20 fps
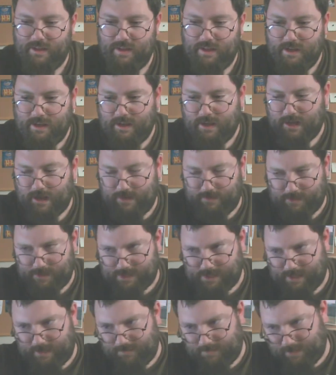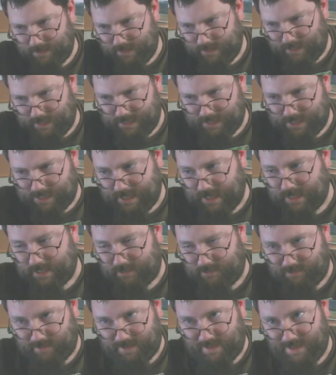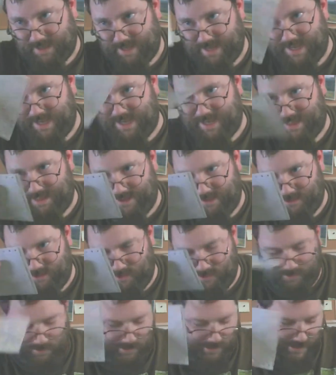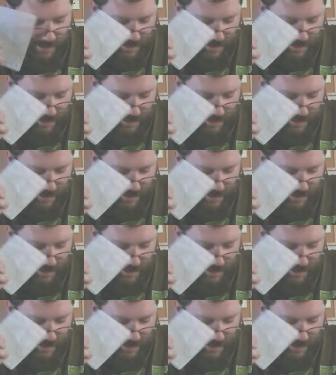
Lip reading: I have to say, very nice touch with the the old kind